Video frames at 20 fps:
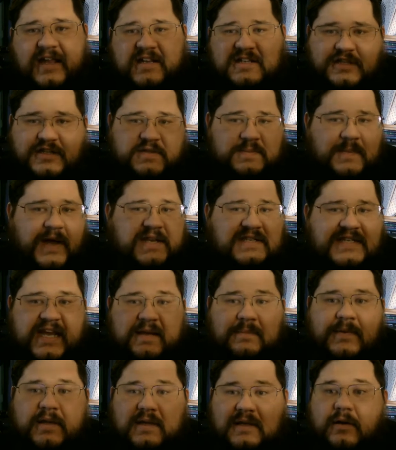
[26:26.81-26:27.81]
It just might
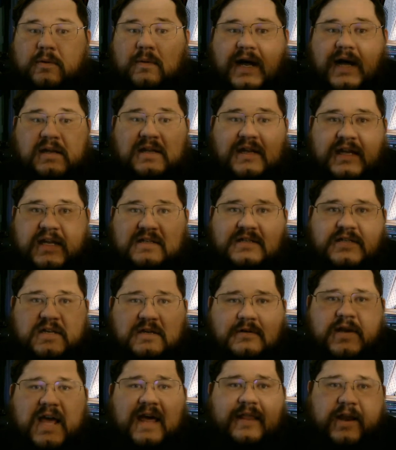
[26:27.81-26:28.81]
take me a little while to get to
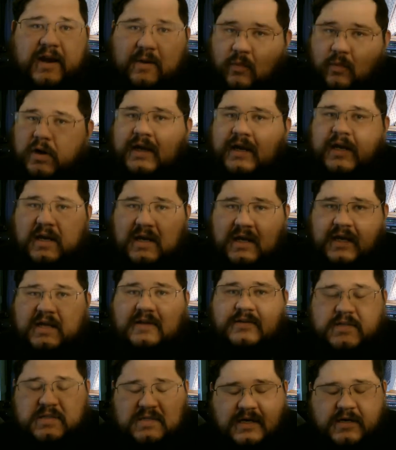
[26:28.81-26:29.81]
you now that I'm working
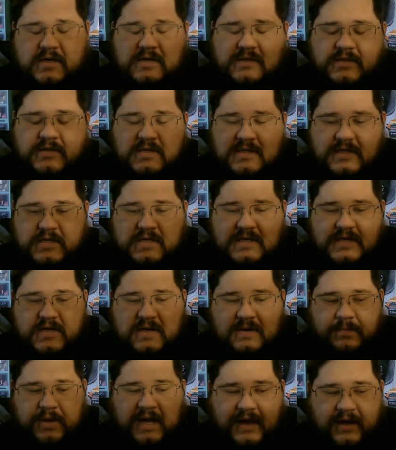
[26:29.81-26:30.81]
again. So,
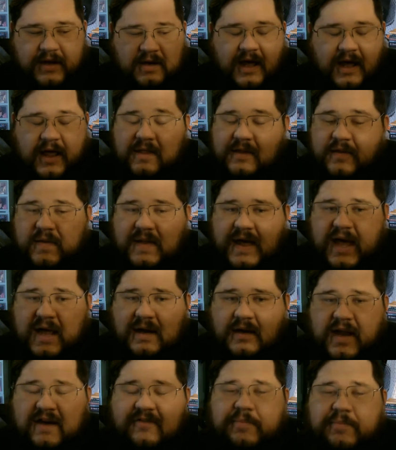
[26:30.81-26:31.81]
but other than
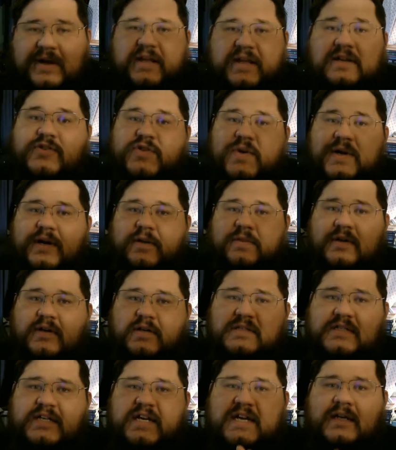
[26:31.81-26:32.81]
that, everybody enjoy your
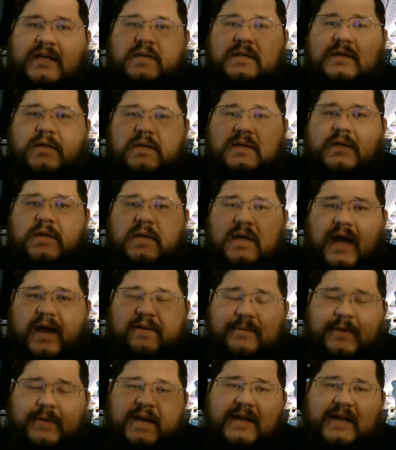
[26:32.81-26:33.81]
Thursday.
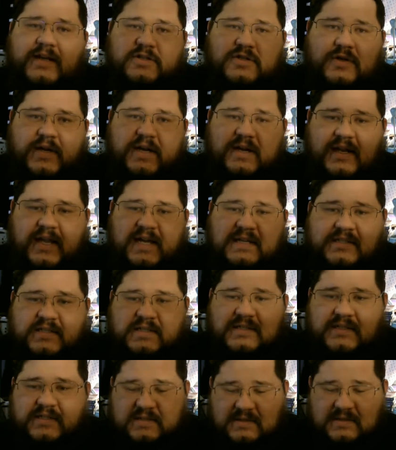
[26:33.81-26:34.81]
Everybody enjoy your
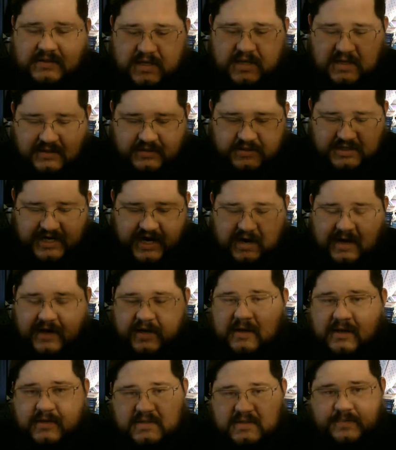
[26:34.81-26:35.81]
lessons and share
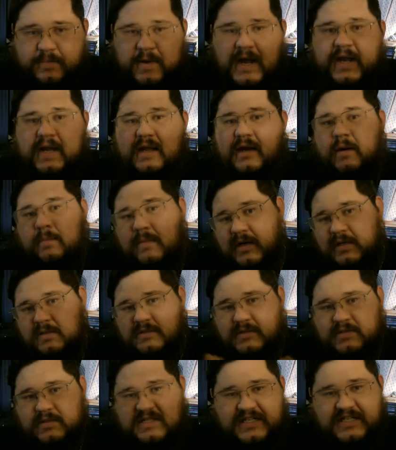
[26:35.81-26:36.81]
it and spread it
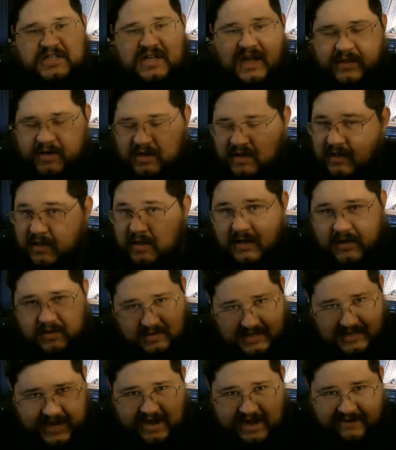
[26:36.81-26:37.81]
amongst each other.
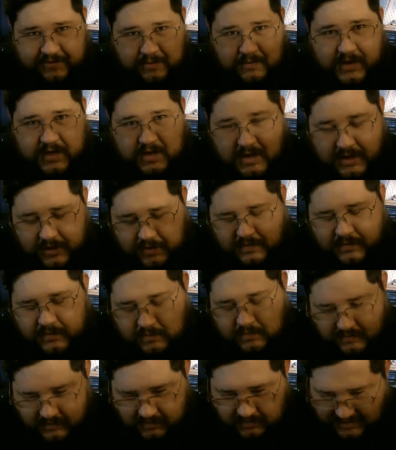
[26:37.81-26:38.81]
Let everyone know
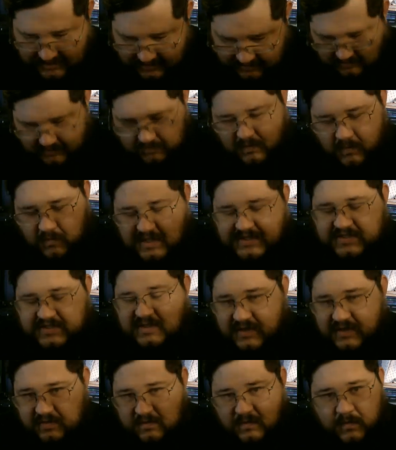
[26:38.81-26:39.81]
like
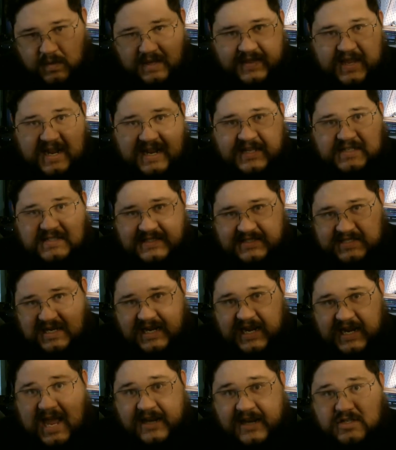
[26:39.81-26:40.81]
what they can
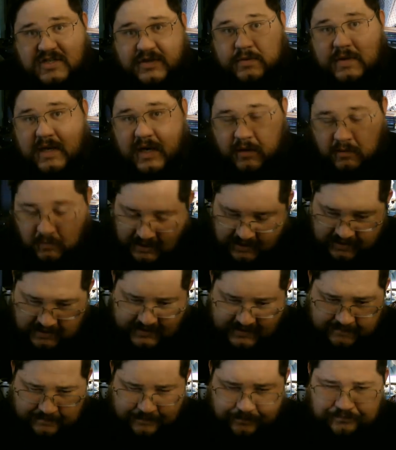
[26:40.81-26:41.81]
see. And do know
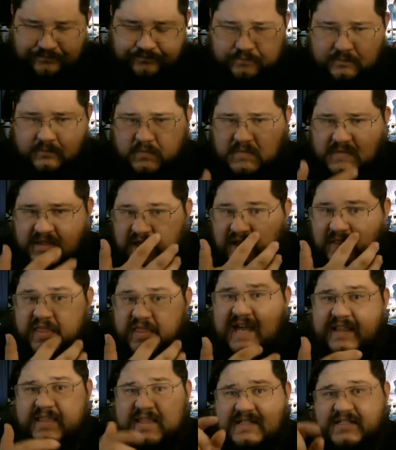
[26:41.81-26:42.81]

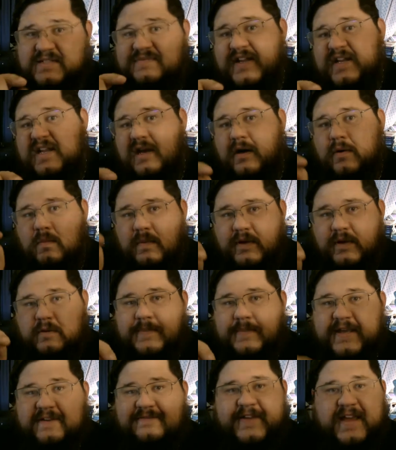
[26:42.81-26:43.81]
that this video will
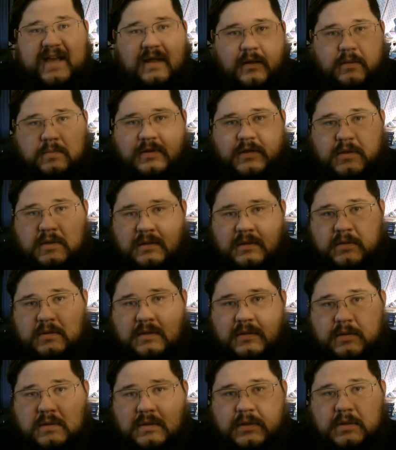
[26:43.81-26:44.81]
be available
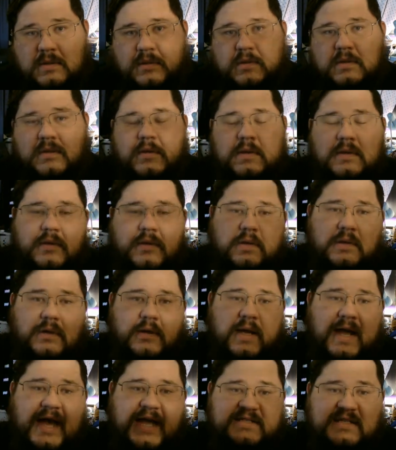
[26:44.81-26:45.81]

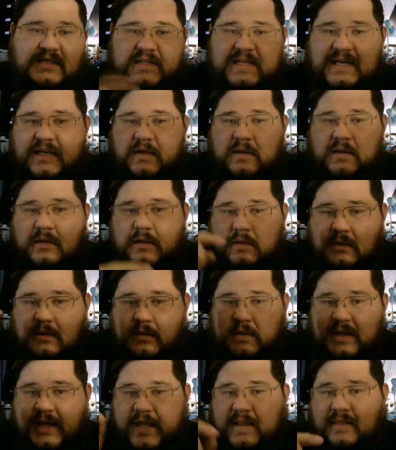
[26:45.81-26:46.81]
as a link
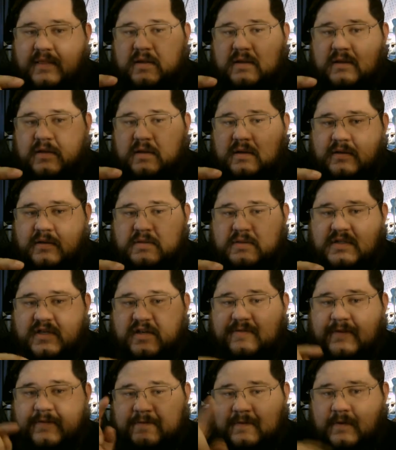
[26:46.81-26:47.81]
in the
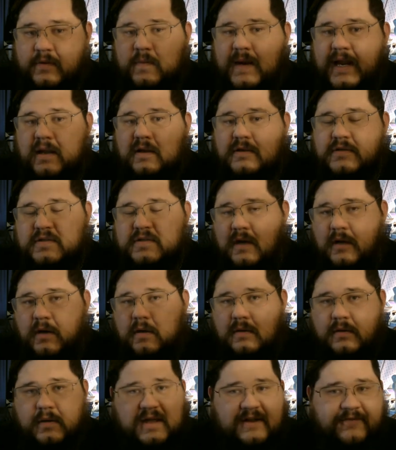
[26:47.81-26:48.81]
server for the week. So
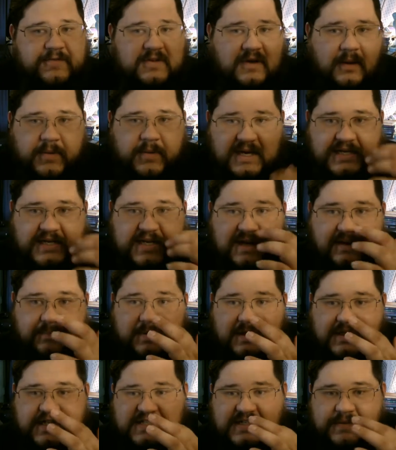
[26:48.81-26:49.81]
if somebody didn't
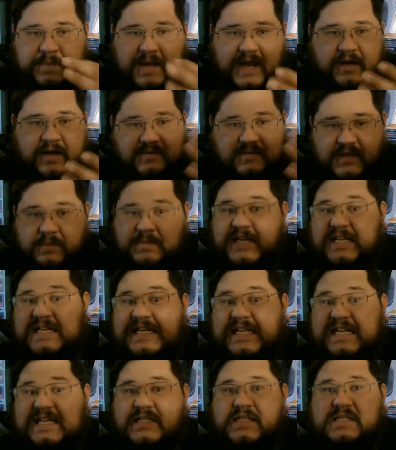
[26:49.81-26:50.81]
participate, if somebody
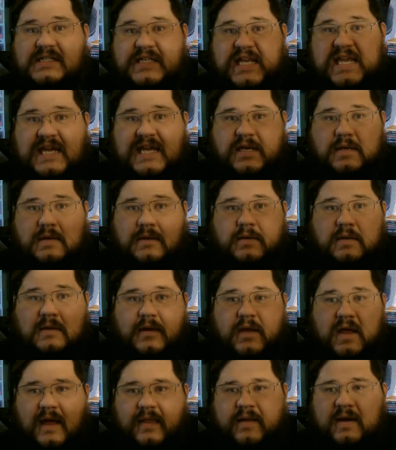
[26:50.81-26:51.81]
didn't get to see it,
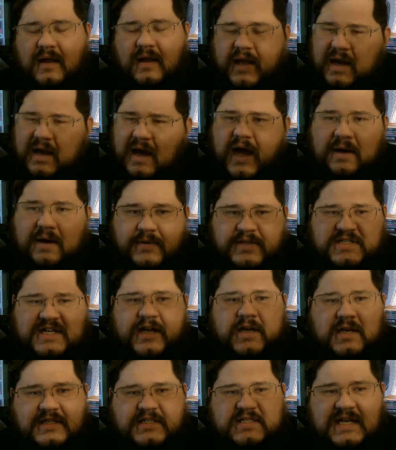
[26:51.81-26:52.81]
they're like, oh, I wish I
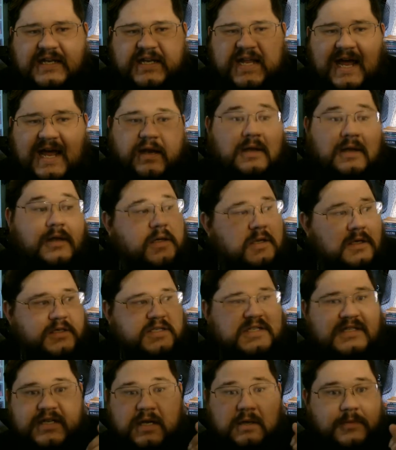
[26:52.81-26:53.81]
could have seen that.
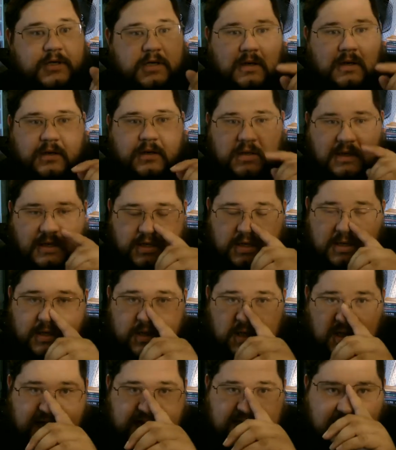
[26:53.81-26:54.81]
Just tell them to go to the
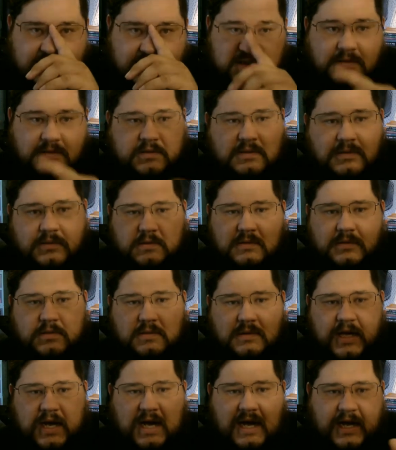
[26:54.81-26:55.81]
class
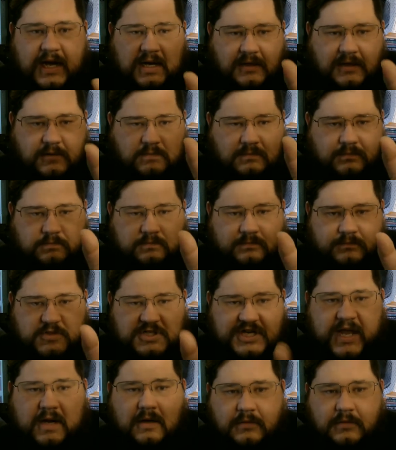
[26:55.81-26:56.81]

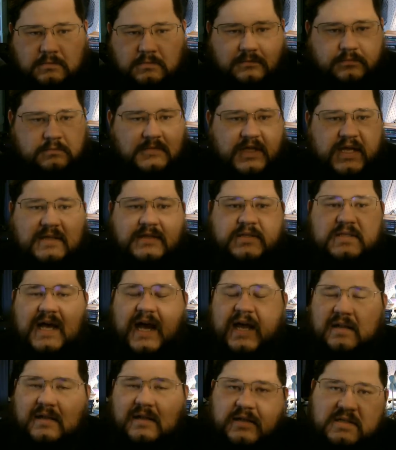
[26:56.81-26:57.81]
channel
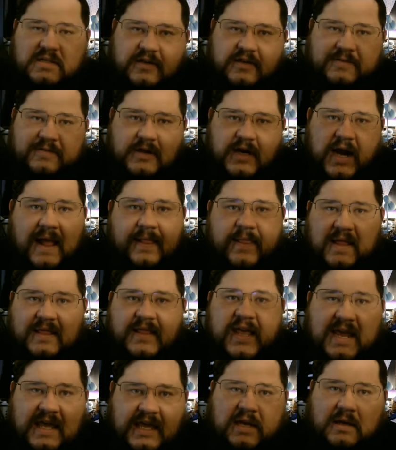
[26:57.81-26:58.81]
inside the server, and that
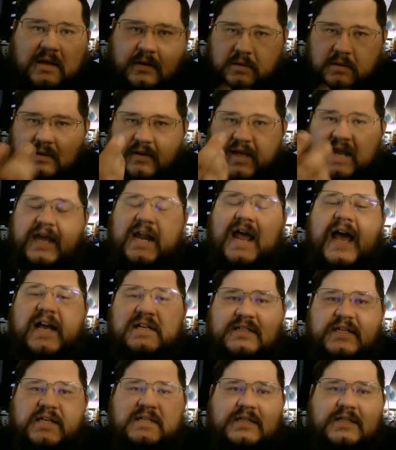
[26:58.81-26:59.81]
they can
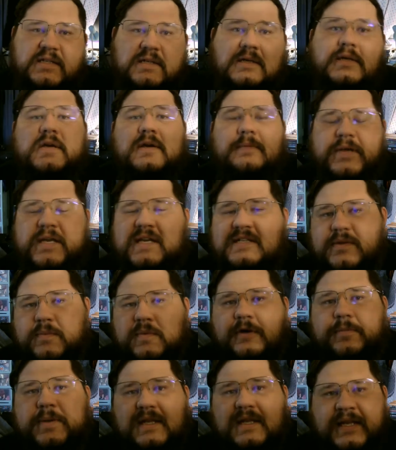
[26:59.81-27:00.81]
access it, because it
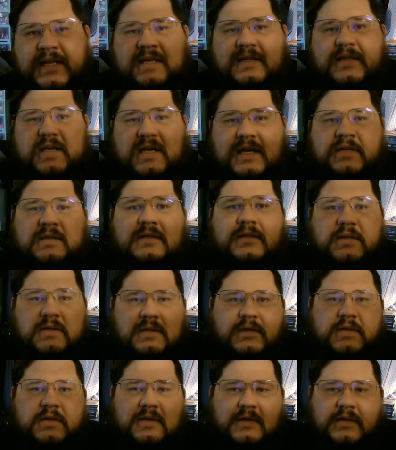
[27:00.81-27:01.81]
will be linked there.
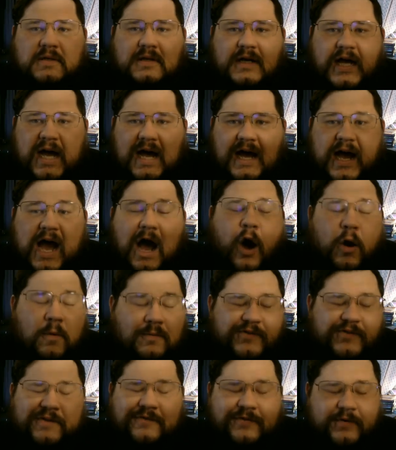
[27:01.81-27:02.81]

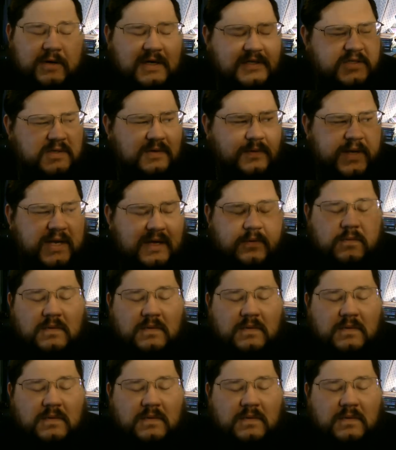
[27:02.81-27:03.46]
Hopefully for the rest of the week.